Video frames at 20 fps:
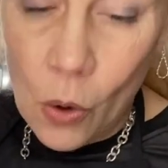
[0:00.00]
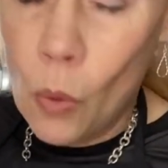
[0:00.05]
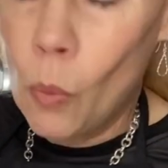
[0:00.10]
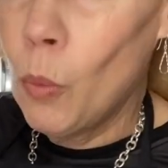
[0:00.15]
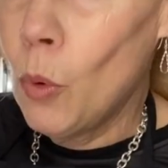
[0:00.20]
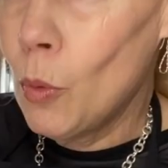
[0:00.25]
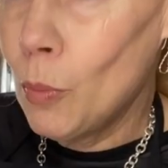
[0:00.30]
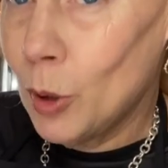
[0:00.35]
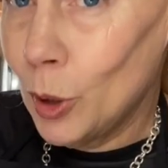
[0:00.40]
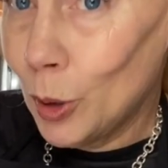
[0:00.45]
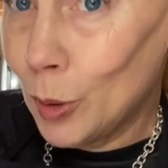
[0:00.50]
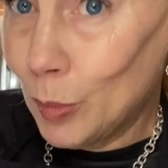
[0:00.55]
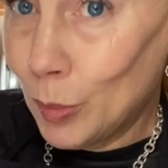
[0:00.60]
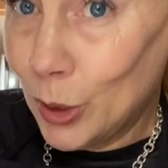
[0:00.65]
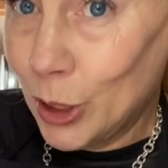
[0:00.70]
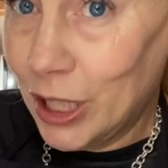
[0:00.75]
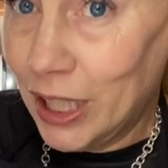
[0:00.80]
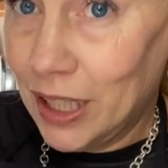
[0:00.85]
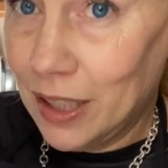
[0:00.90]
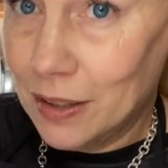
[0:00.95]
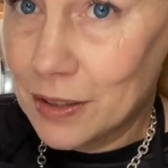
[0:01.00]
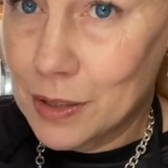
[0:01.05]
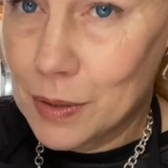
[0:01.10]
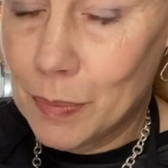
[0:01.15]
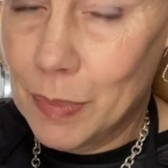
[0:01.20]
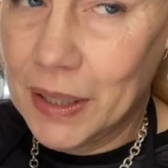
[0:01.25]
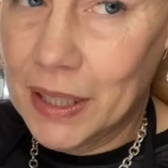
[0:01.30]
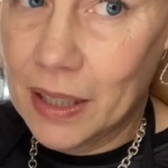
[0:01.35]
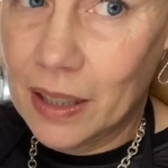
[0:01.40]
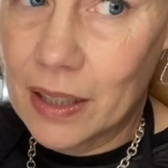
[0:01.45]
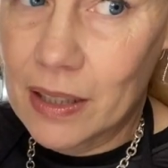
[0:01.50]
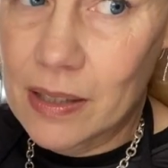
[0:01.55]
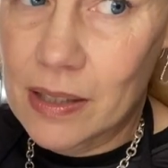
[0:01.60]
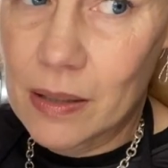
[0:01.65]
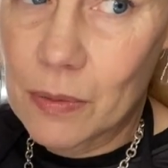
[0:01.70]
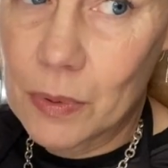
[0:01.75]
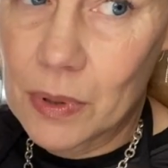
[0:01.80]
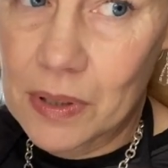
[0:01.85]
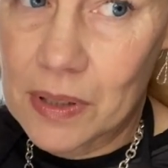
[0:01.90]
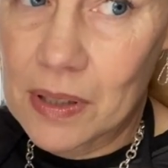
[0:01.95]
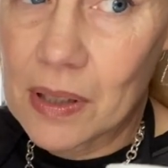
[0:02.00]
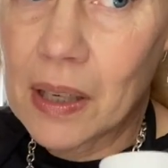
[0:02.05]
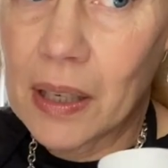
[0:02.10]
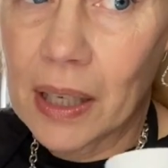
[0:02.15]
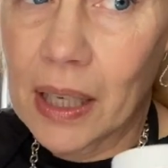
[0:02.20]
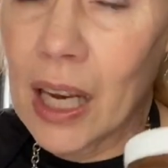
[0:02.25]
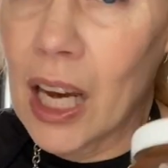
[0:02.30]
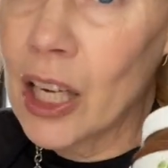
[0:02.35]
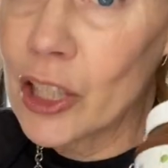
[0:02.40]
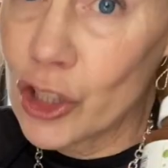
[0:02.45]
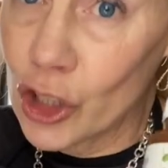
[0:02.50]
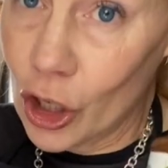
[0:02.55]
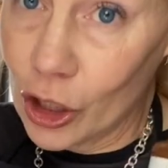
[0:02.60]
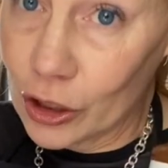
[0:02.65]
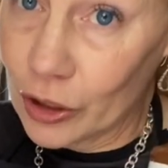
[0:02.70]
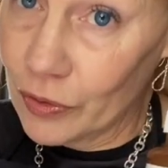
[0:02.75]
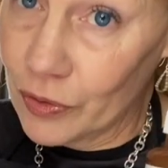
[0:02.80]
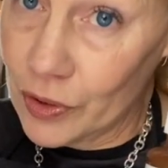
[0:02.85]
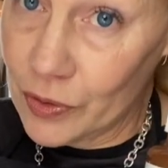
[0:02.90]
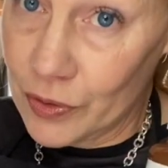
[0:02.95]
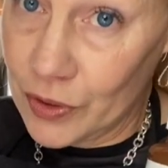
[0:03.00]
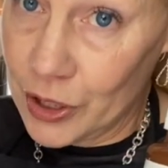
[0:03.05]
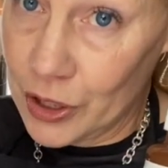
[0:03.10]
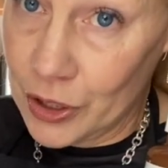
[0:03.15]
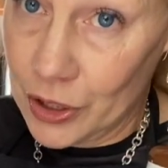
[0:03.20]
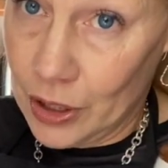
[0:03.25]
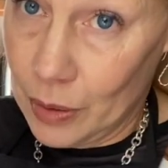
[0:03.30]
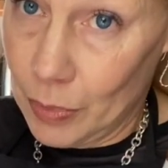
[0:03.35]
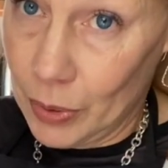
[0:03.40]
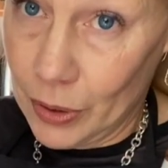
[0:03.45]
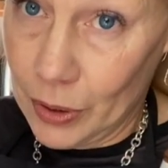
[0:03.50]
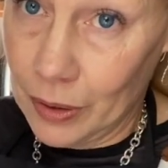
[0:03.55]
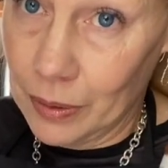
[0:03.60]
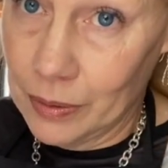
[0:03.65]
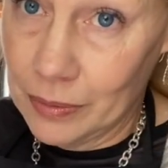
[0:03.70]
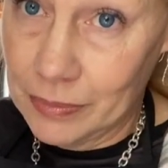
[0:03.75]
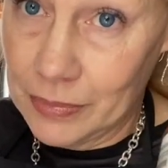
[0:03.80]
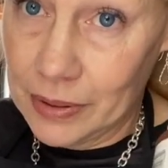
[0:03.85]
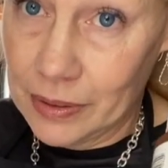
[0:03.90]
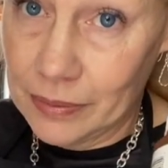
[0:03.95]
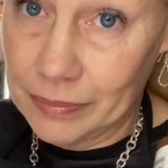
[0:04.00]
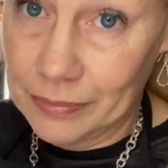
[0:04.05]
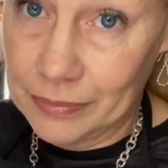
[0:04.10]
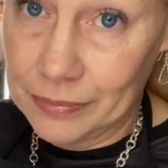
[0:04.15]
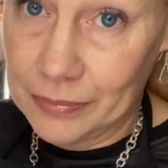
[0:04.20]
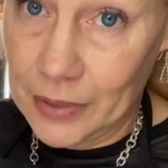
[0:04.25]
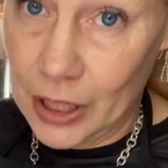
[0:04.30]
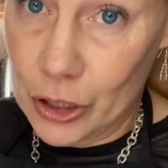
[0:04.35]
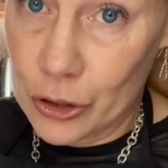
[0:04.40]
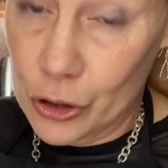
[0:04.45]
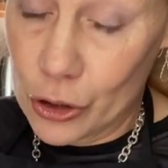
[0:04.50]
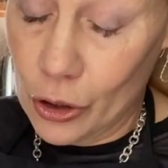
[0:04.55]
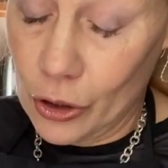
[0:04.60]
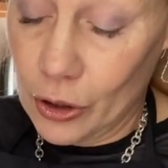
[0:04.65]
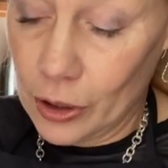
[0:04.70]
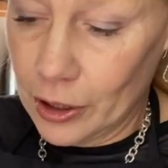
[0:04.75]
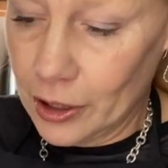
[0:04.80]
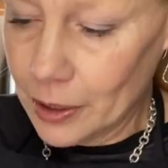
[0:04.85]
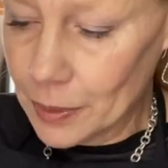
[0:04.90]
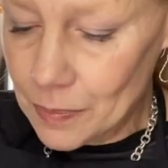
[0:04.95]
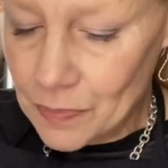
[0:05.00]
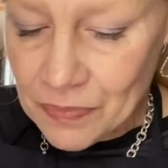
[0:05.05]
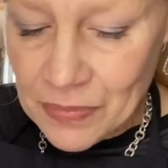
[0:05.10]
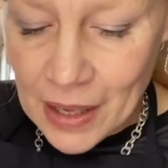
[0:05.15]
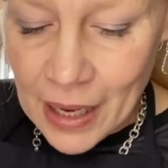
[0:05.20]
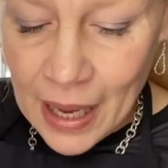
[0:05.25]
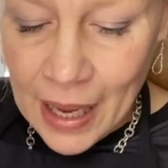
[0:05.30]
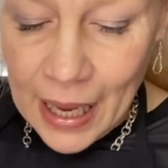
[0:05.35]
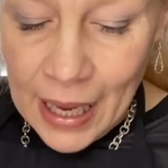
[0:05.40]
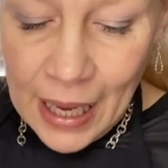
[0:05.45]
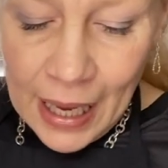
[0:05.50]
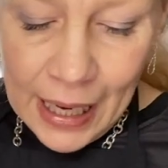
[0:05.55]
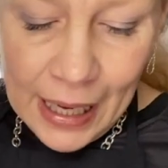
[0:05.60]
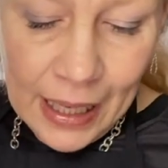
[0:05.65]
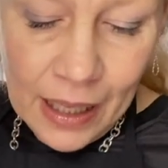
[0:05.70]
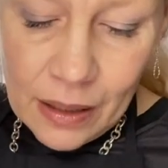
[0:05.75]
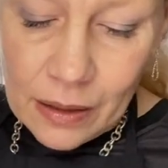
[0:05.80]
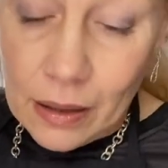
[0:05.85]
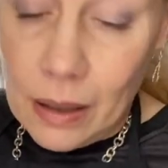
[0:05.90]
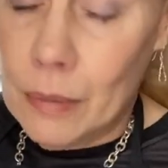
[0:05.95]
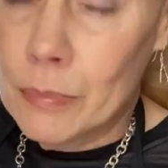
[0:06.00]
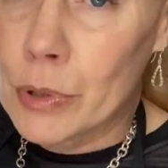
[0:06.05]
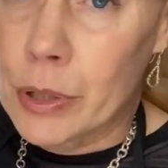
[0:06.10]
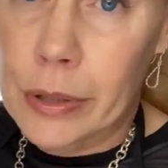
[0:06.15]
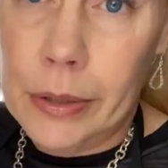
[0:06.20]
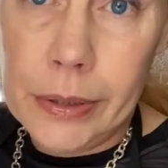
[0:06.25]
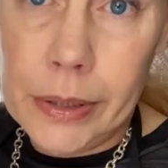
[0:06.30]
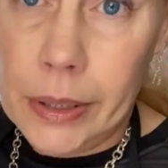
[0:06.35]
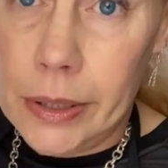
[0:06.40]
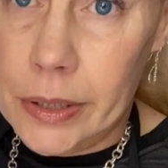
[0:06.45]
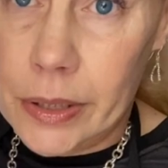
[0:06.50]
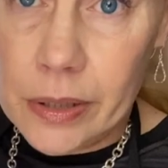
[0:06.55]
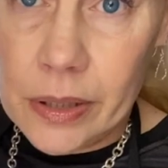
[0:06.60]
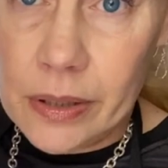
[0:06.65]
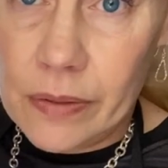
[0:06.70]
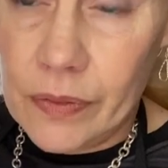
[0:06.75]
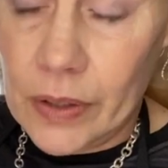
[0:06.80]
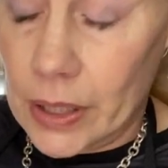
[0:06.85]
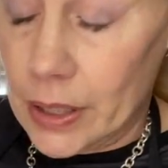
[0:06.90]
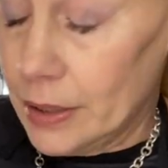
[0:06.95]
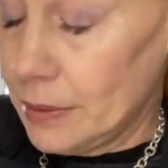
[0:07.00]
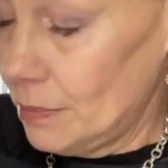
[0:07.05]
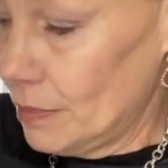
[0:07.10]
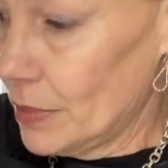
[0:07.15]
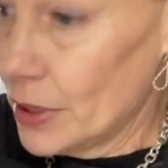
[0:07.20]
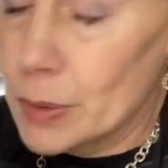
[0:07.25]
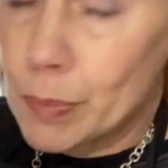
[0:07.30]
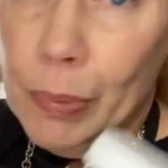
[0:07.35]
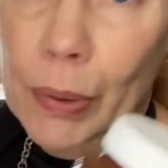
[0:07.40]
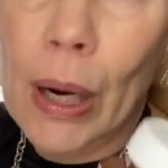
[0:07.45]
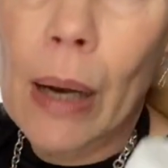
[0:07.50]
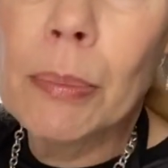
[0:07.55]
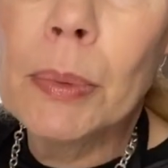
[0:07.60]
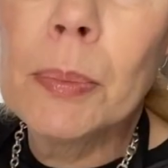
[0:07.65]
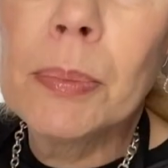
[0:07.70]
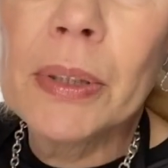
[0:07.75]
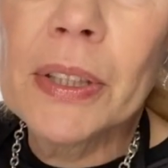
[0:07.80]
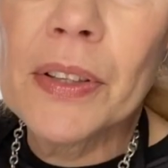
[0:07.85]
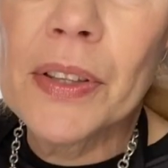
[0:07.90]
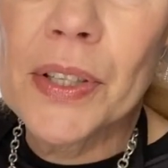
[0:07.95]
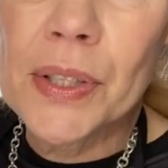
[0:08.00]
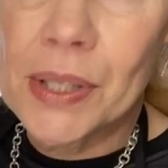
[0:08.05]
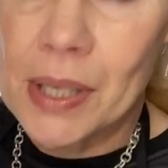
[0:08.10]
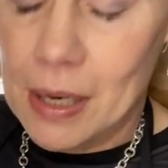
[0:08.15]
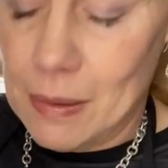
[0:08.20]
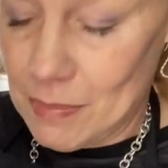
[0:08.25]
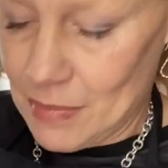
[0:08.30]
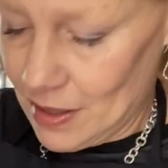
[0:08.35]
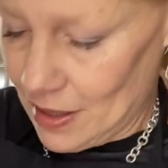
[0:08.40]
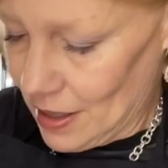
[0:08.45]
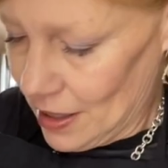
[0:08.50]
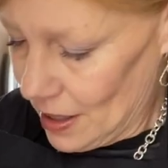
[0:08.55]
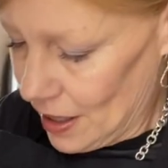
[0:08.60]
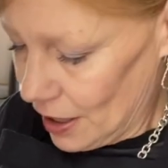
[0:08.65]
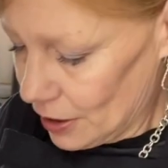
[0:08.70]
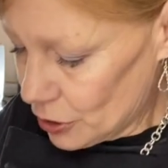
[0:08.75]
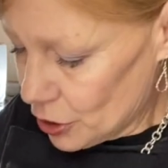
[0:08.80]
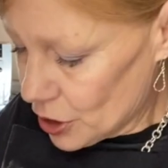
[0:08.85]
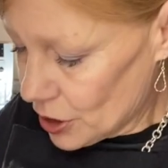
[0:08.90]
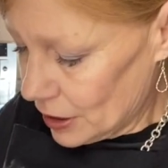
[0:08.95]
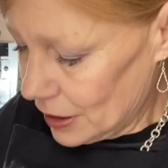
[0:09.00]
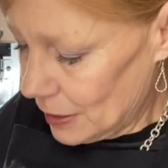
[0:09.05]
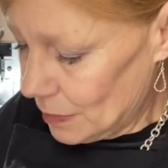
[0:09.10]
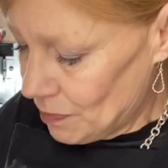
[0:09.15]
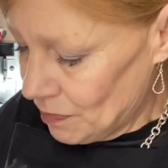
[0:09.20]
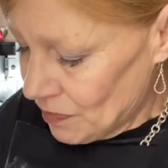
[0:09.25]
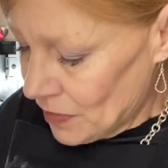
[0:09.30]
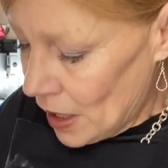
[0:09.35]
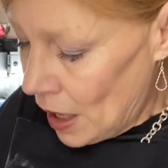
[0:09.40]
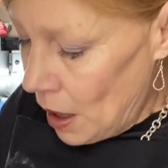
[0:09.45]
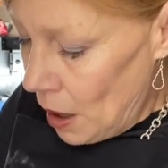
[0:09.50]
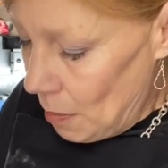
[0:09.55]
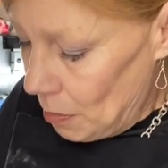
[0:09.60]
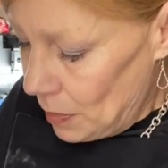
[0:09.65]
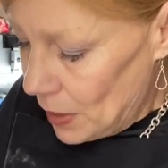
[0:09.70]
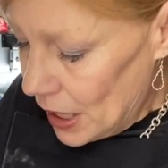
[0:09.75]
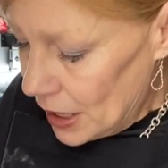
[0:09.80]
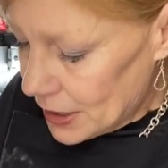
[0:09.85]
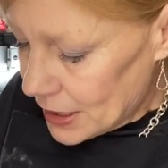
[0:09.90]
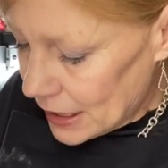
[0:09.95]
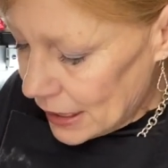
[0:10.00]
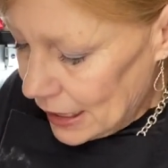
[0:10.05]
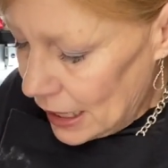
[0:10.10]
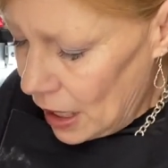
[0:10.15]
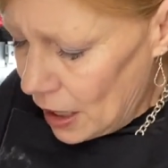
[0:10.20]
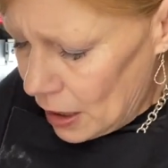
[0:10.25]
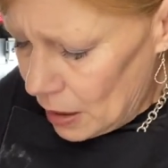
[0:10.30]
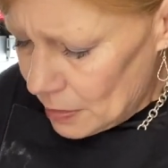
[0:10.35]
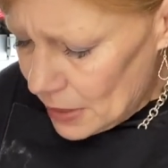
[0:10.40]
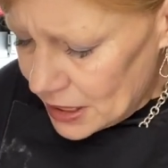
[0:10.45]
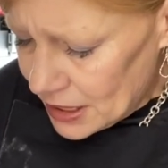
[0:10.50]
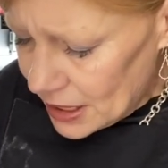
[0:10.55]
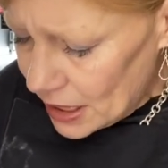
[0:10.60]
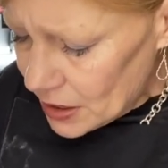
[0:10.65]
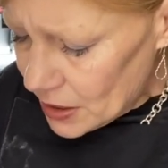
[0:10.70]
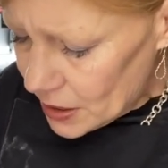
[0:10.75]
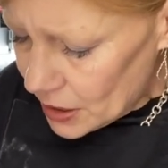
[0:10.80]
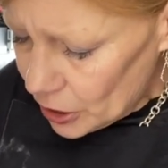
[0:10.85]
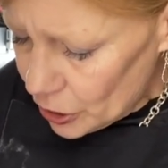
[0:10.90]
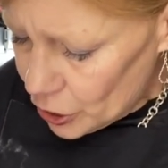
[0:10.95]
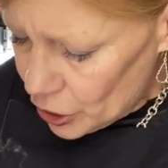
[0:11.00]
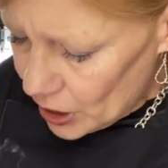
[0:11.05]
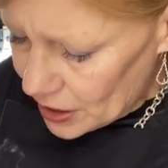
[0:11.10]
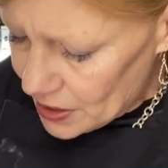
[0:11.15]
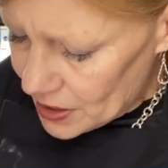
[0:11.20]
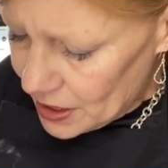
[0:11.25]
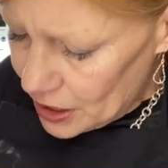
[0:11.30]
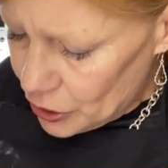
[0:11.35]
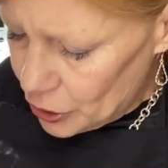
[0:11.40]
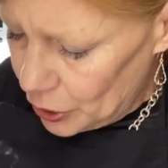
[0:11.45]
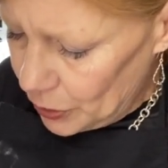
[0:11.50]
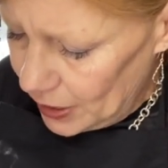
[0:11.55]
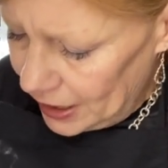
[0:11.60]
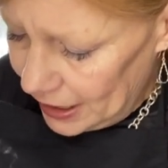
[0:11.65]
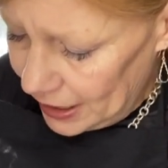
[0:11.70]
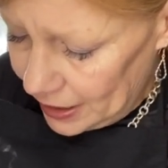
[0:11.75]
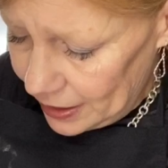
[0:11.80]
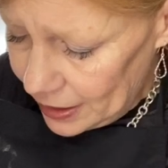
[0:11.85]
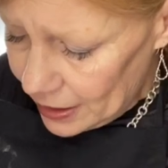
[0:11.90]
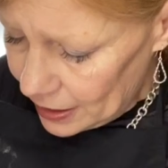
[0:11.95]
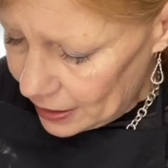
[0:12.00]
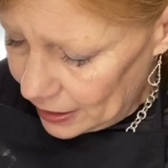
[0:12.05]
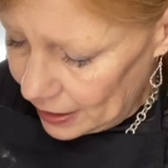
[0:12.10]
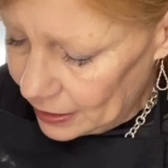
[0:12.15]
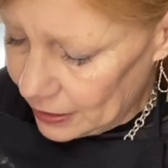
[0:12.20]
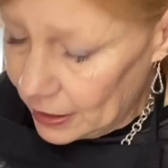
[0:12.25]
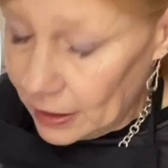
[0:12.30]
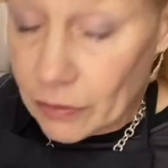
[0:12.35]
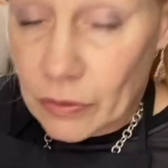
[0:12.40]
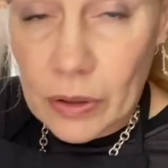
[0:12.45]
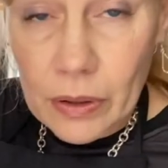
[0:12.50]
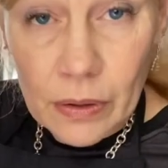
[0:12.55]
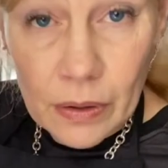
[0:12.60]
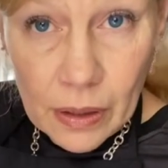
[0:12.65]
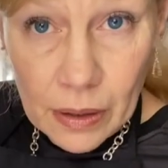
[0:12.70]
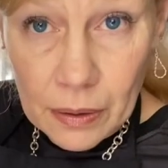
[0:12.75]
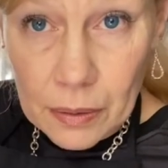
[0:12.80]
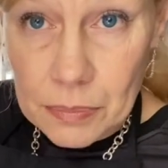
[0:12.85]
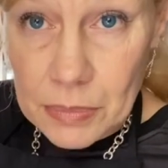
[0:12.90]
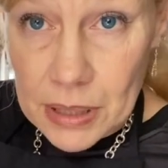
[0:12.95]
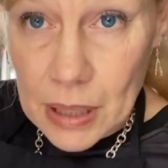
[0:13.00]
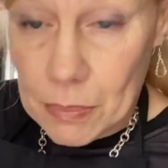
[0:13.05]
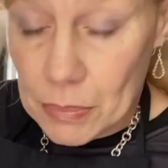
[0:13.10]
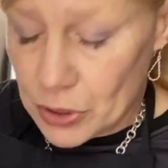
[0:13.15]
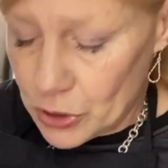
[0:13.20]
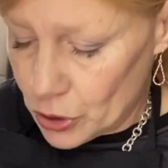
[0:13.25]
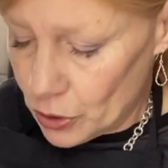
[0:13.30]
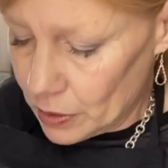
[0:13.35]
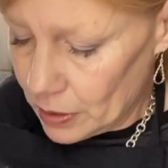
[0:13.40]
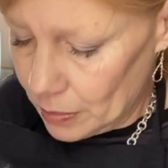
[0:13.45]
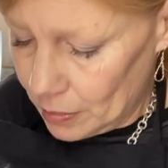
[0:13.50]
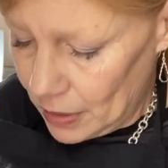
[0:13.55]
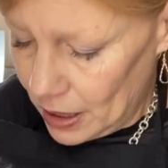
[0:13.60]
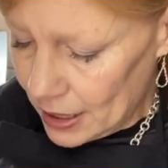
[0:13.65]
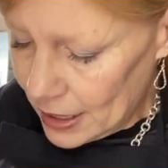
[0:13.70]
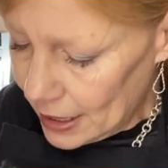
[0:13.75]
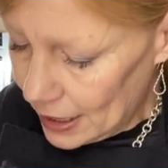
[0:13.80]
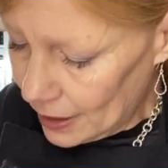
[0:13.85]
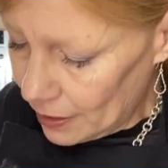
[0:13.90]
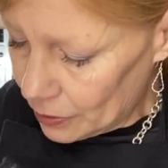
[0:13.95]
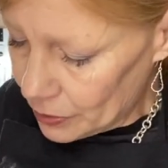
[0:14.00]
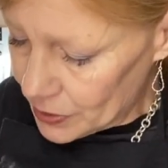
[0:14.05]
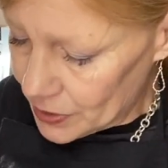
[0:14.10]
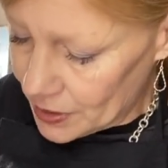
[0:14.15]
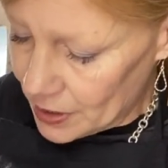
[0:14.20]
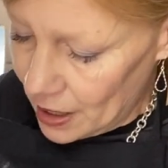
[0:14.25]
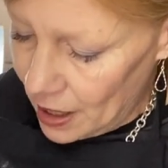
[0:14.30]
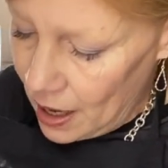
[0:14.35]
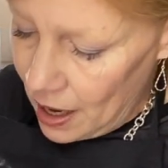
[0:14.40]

Walmart brand because it was like $1.50 cheaper a jar, and I'm sure it tastes just fine. It's probably the same thing actually, but it does suggest that you heat it, and given the temperature in my house,